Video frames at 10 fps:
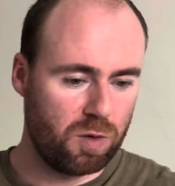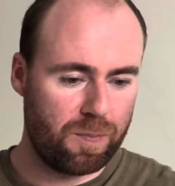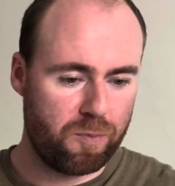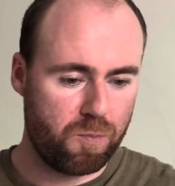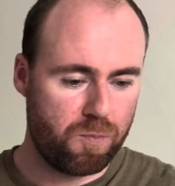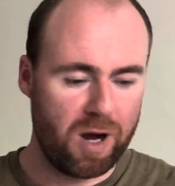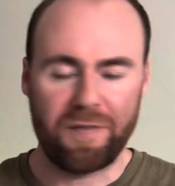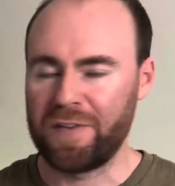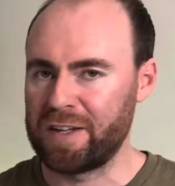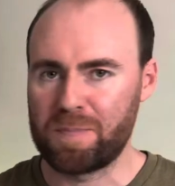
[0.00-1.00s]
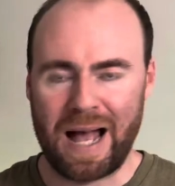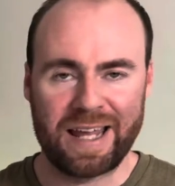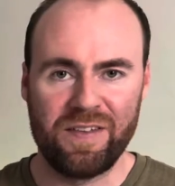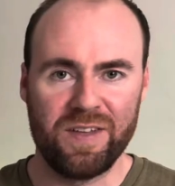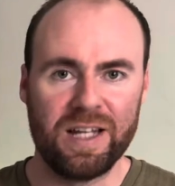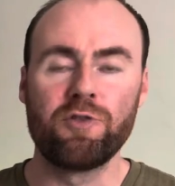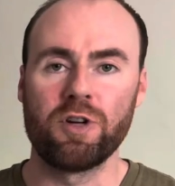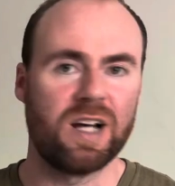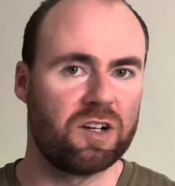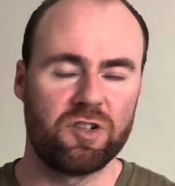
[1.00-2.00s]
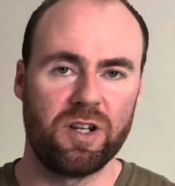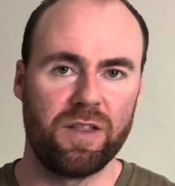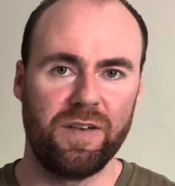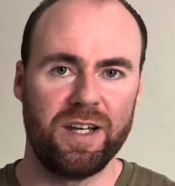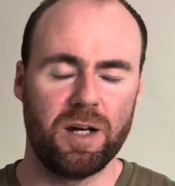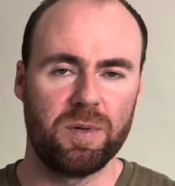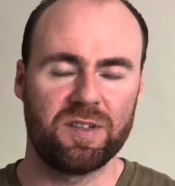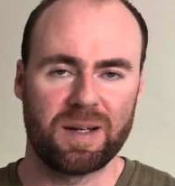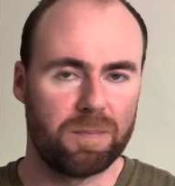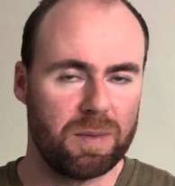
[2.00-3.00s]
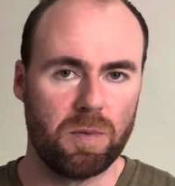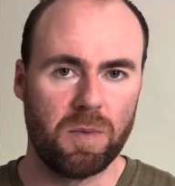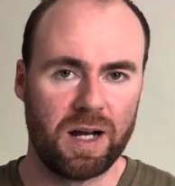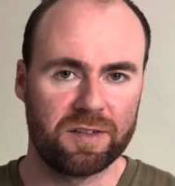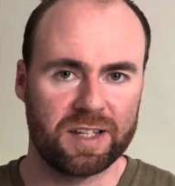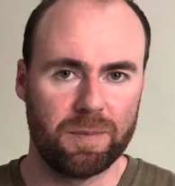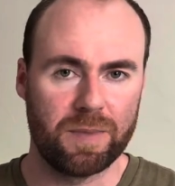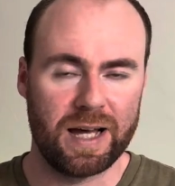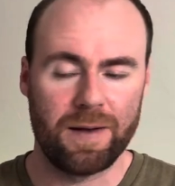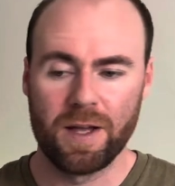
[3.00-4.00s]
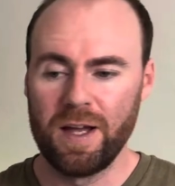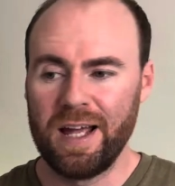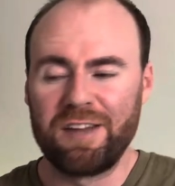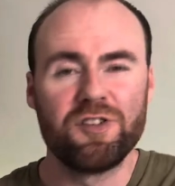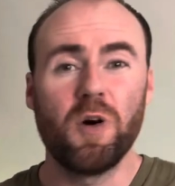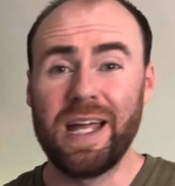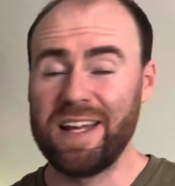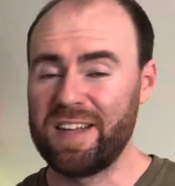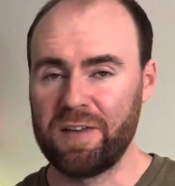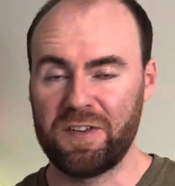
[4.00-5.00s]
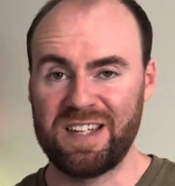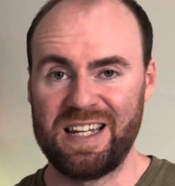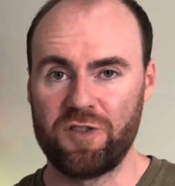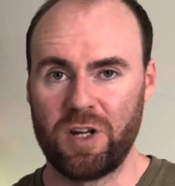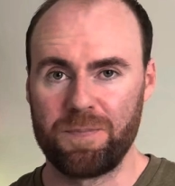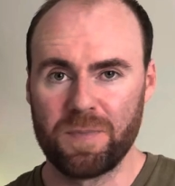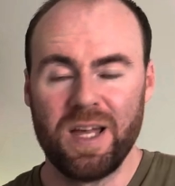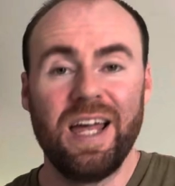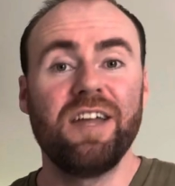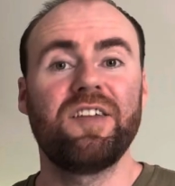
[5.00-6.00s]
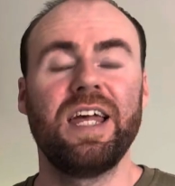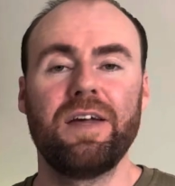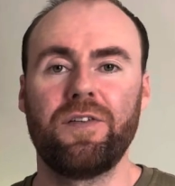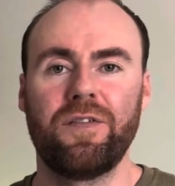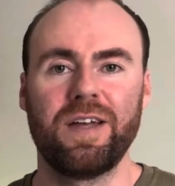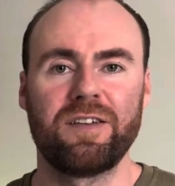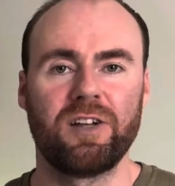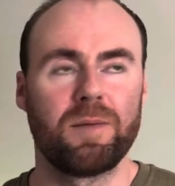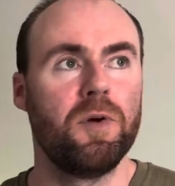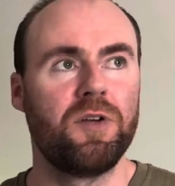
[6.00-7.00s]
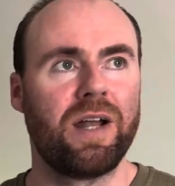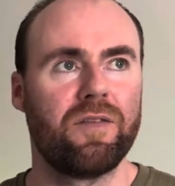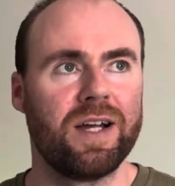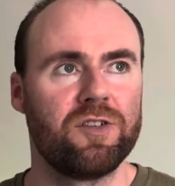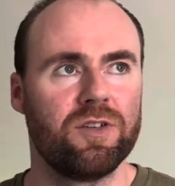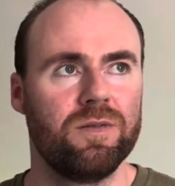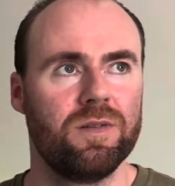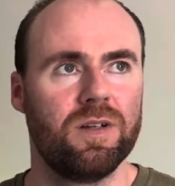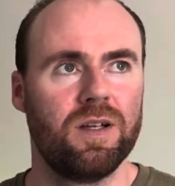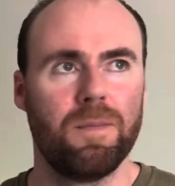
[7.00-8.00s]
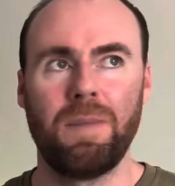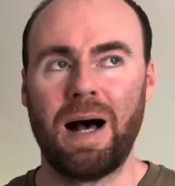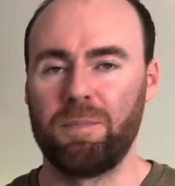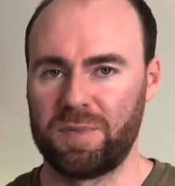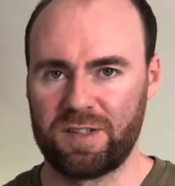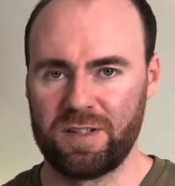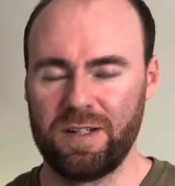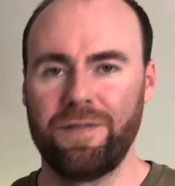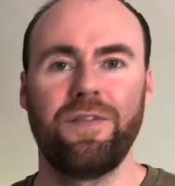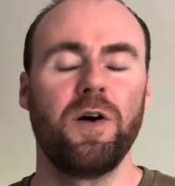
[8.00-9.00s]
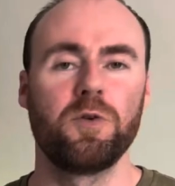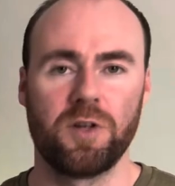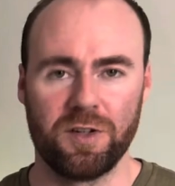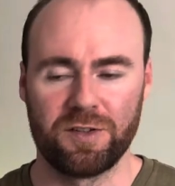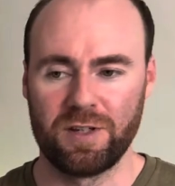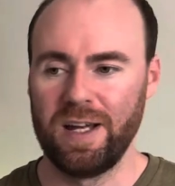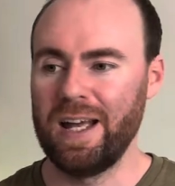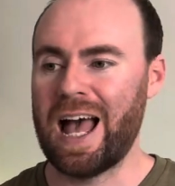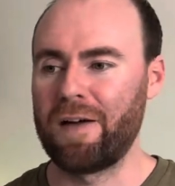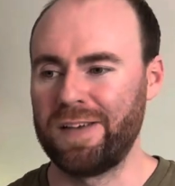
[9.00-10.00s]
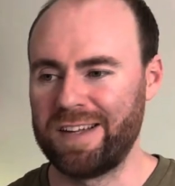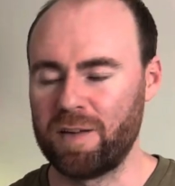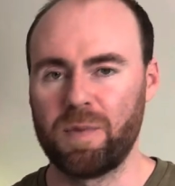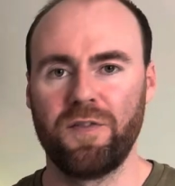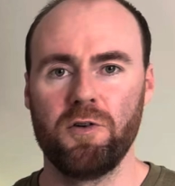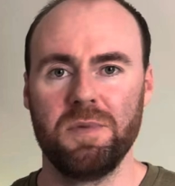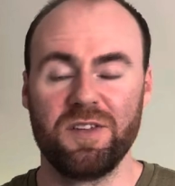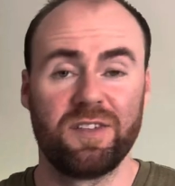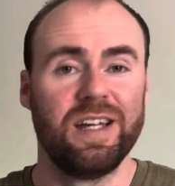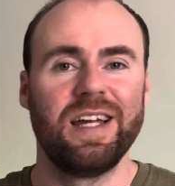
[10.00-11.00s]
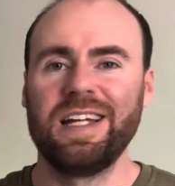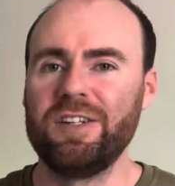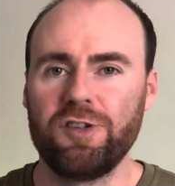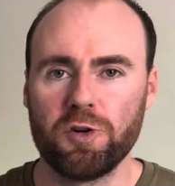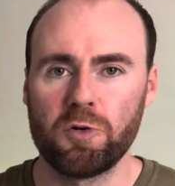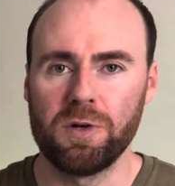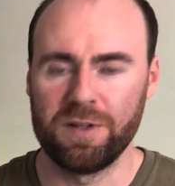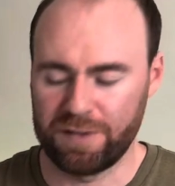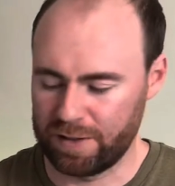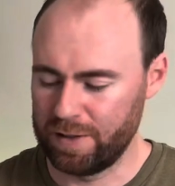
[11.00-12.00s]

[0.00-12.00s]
of prefaced back in the introduction of the video, but some people might have skipped that, it's not here to give us energy. It's here for things like mood elevation, pumps, focus, athletic performance, endurance.